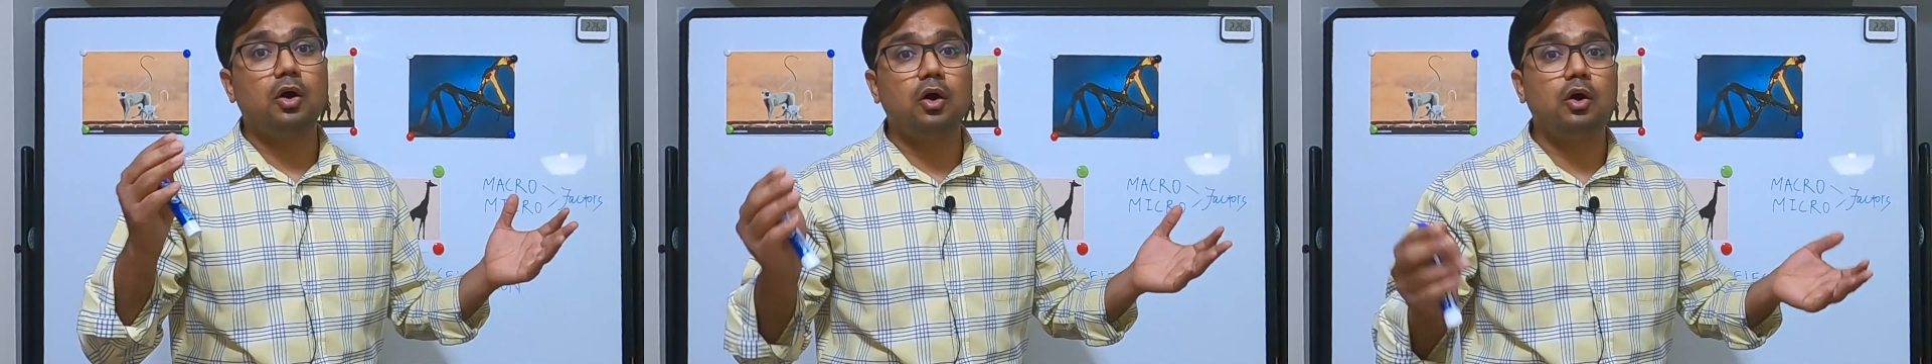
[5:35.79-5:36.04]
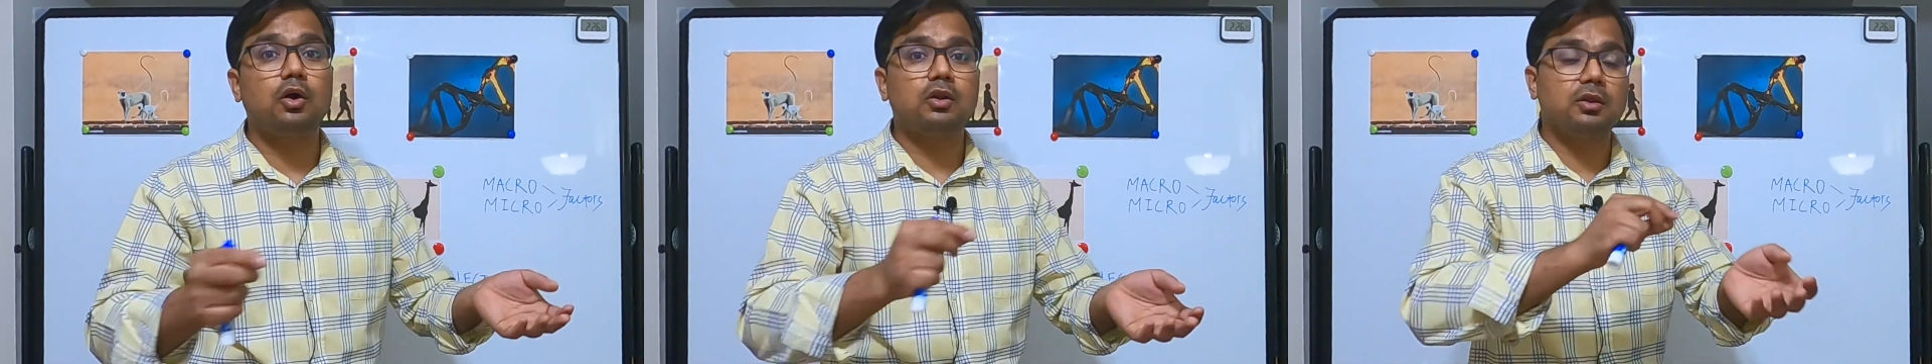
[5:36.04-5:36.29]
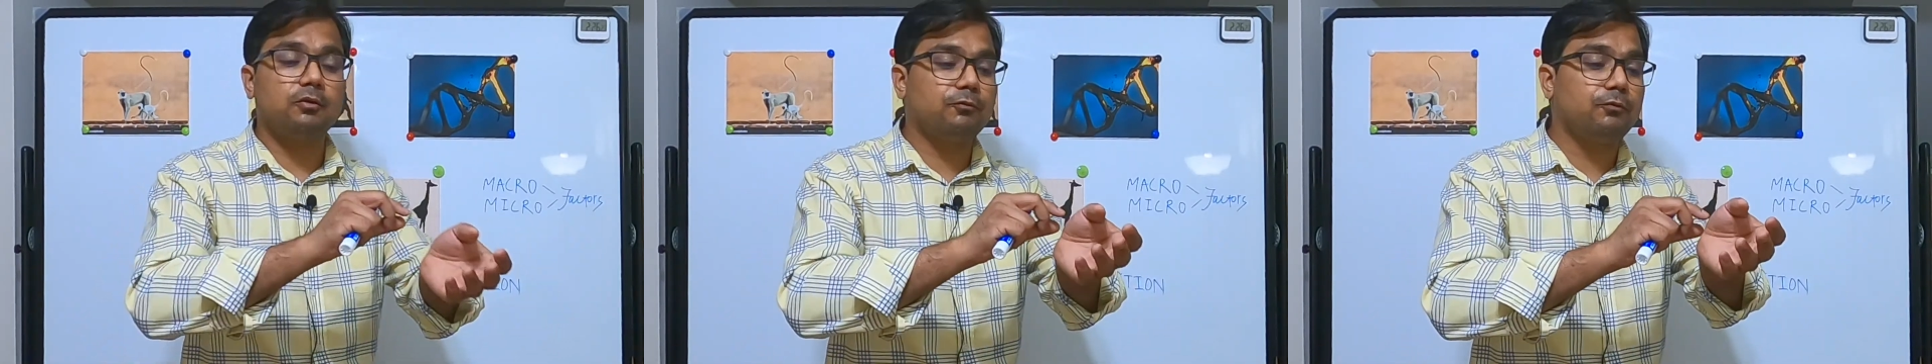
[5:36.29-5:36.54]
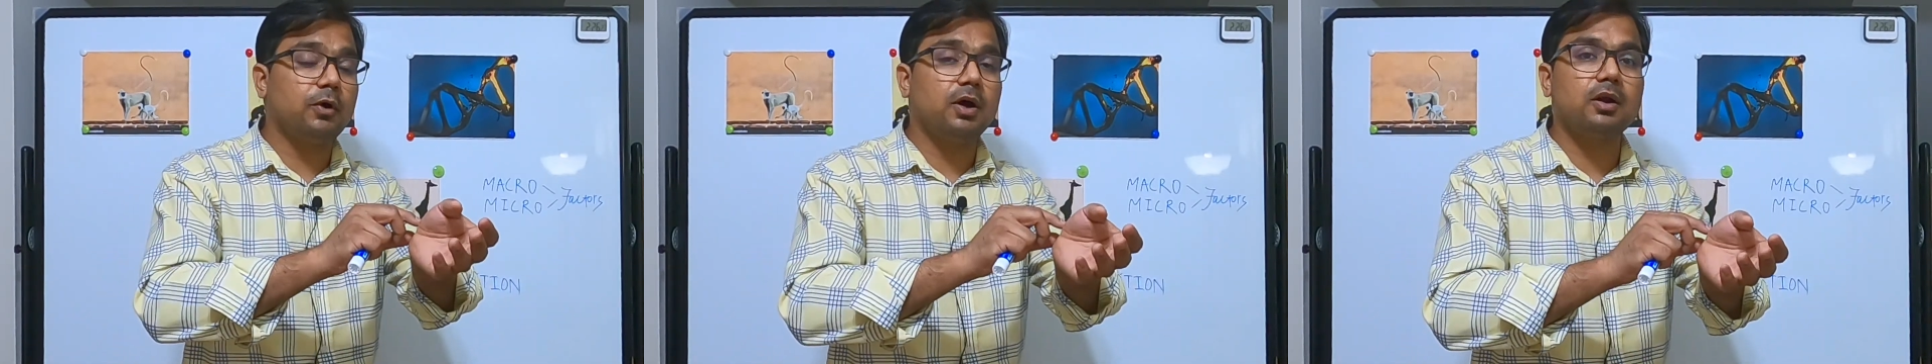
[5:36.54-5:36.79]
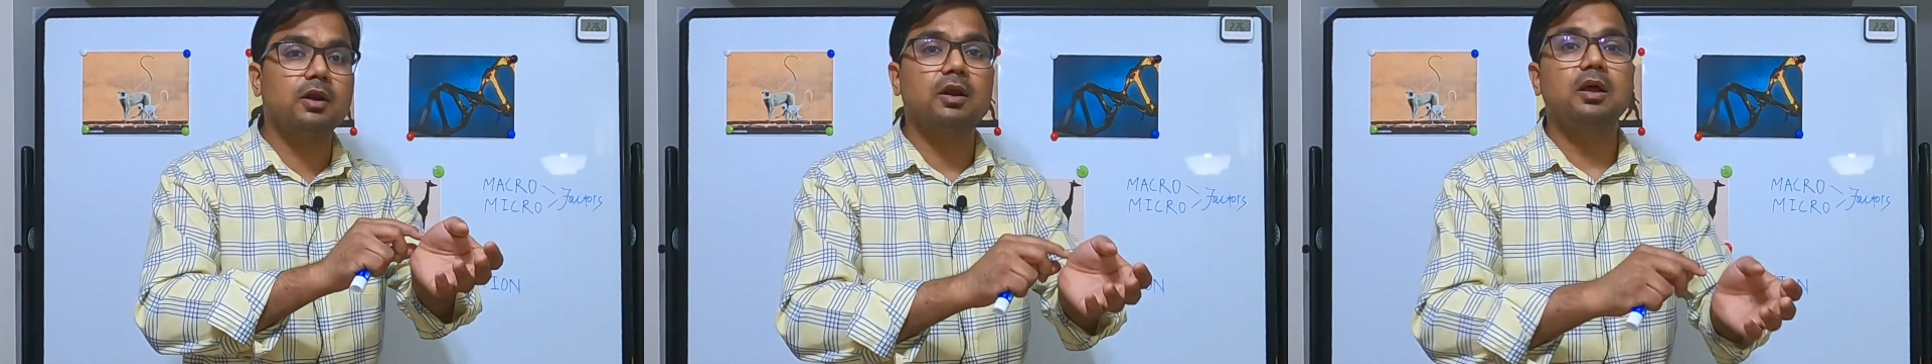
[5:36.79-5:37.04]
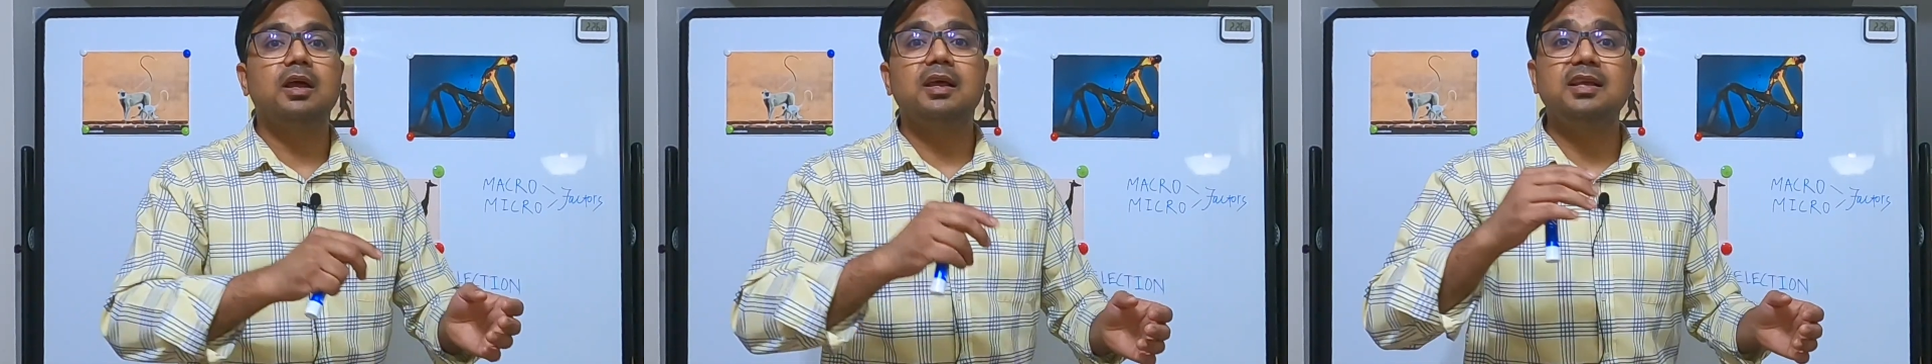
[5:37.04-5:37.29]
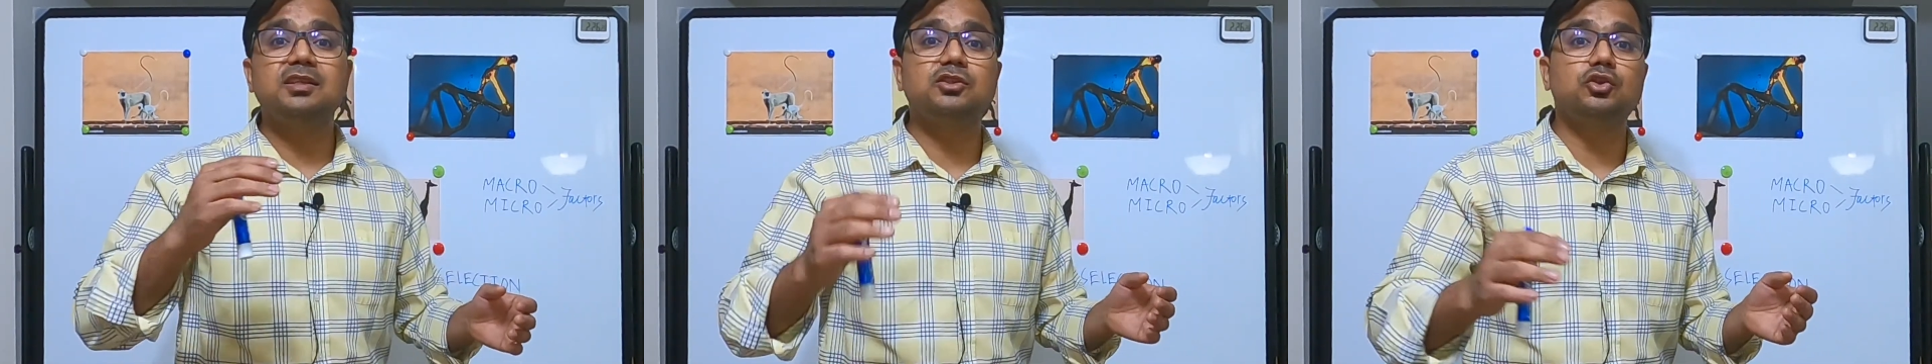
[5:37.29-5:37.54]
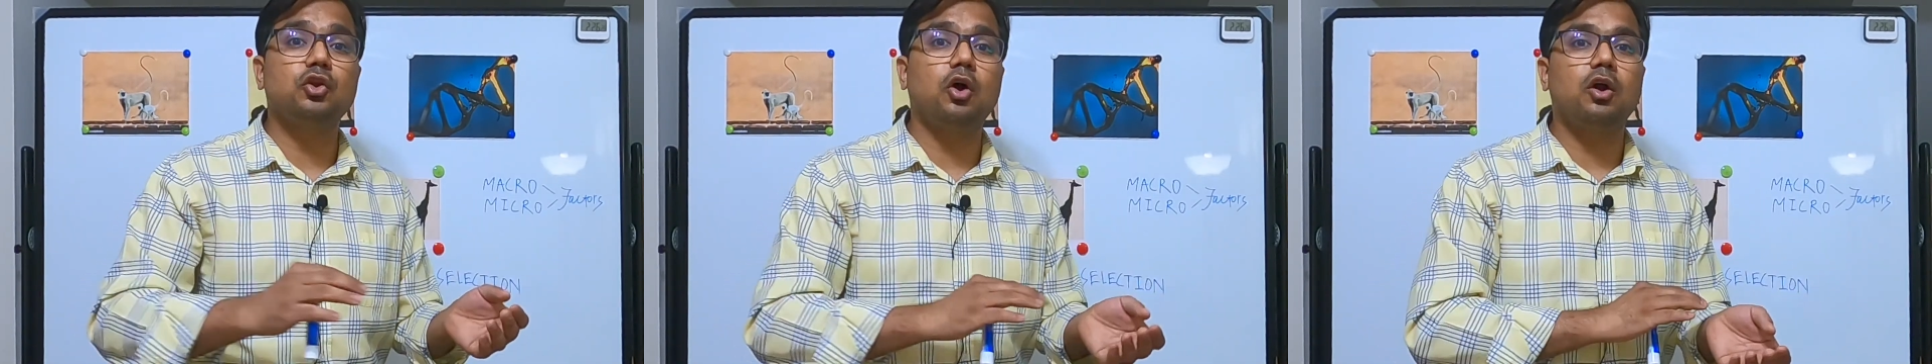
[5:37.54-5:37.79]
or the fur
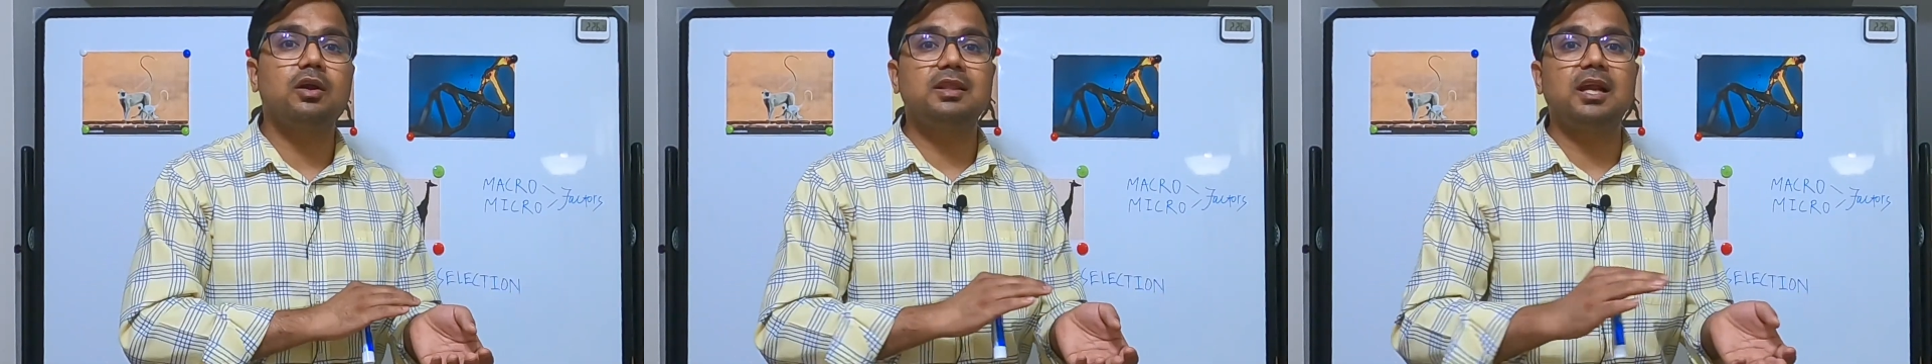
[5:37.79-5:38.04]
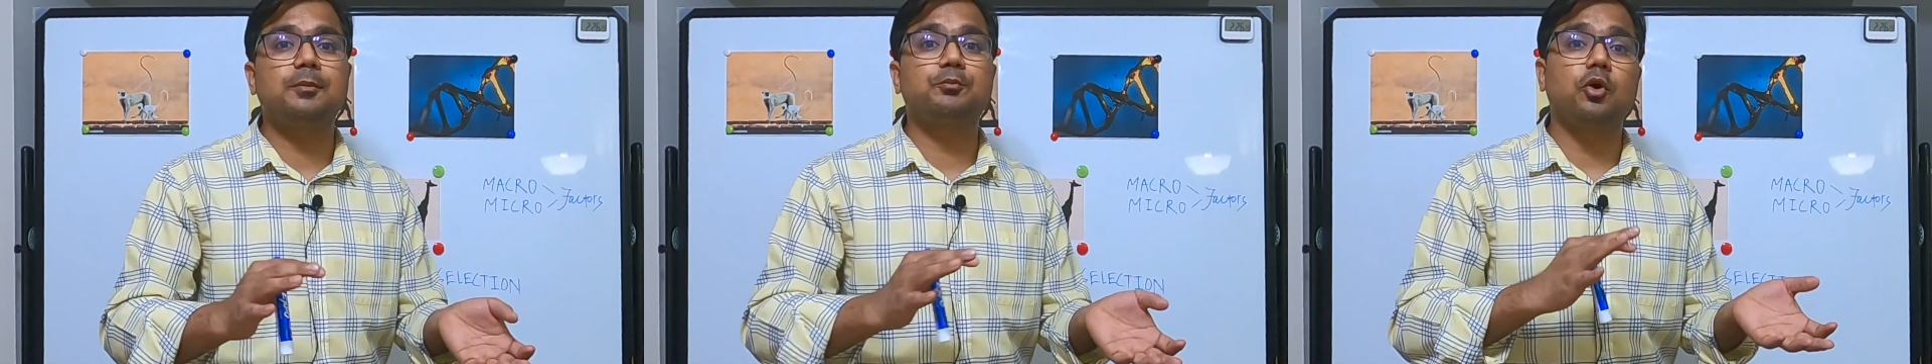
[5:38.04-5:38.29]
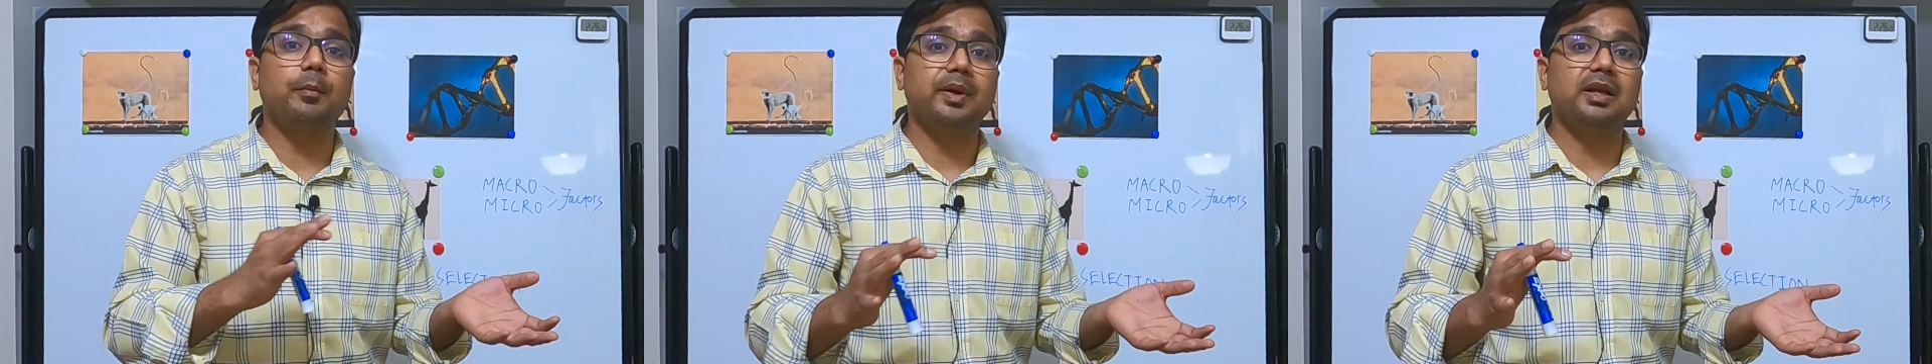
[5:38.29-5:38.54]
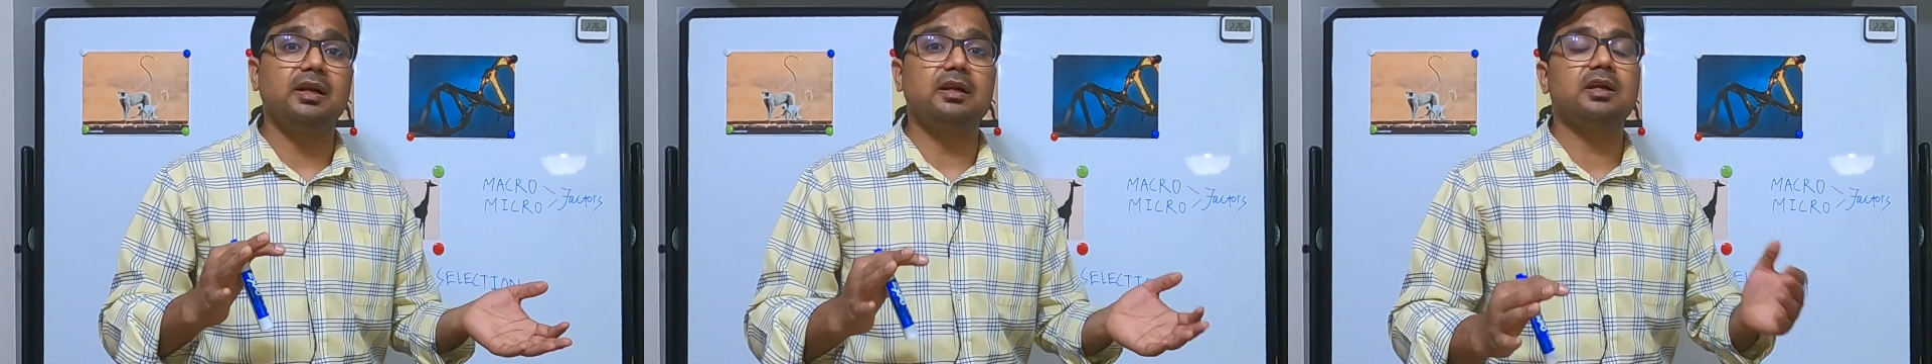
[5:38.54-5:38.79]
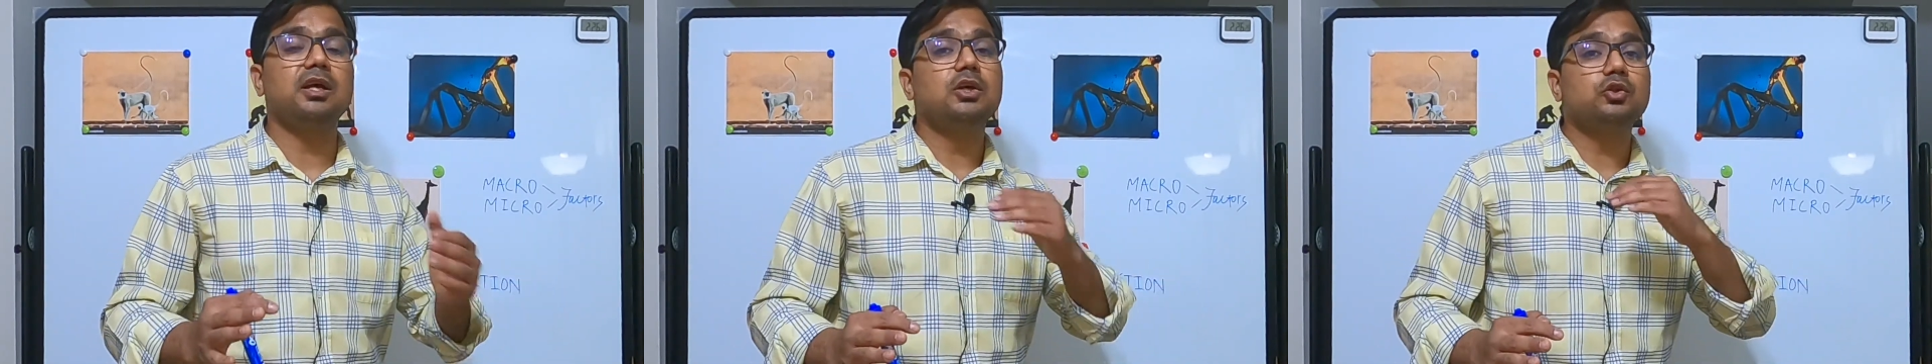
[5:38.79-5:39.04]
is not that prominent.